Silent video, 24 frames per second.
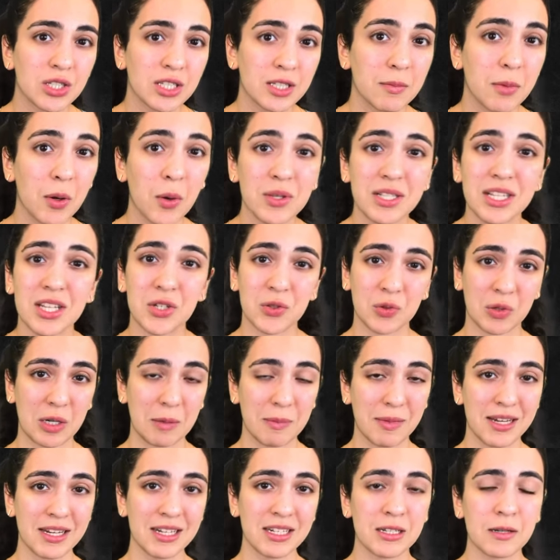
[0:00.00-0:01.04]
supposed
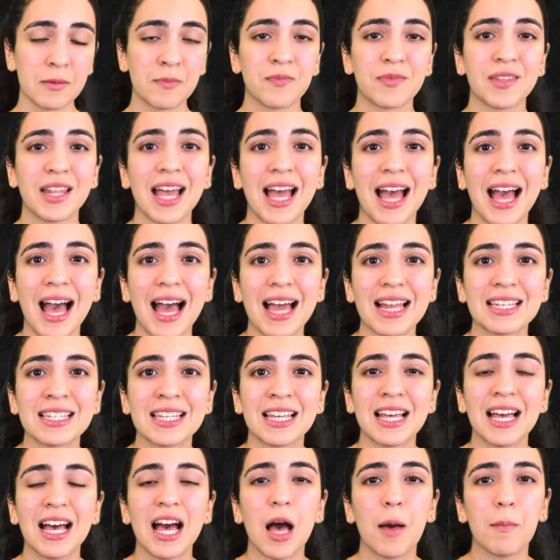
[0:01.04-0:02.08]
treatment at
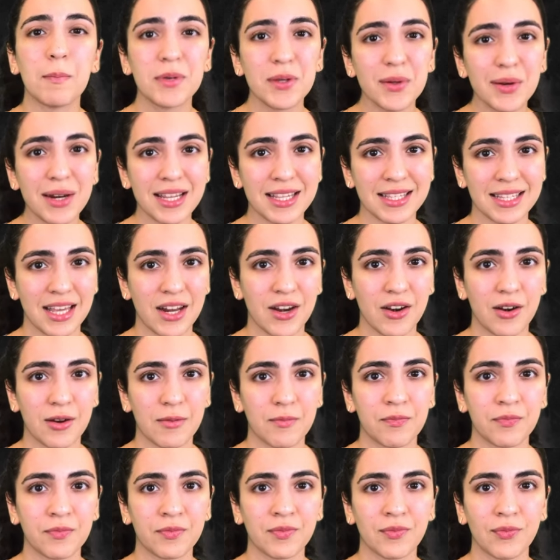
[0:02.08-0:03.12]
a beauty center,
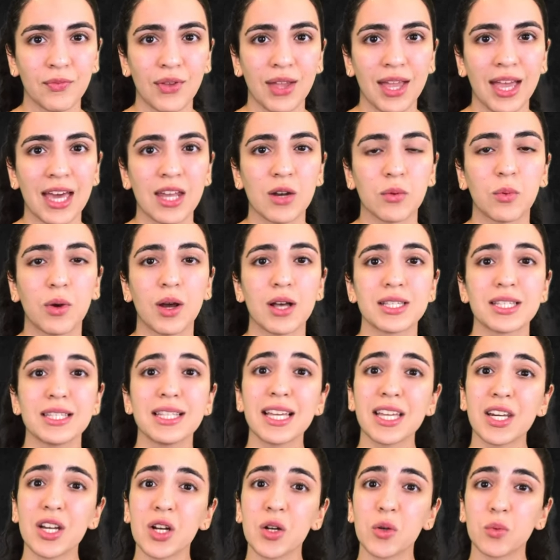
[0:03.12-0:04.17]
and was
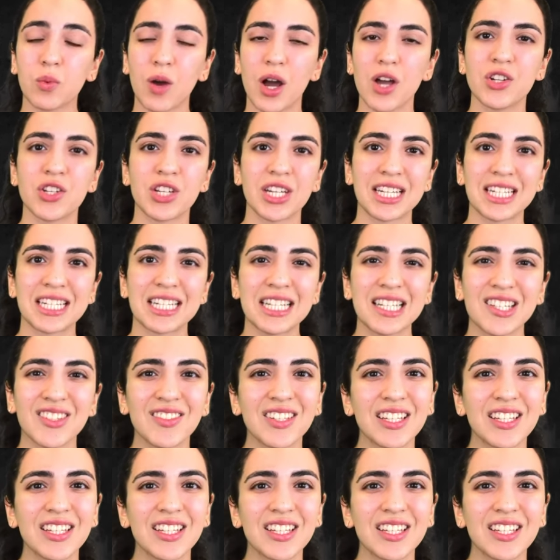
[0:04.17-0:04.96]
later watching T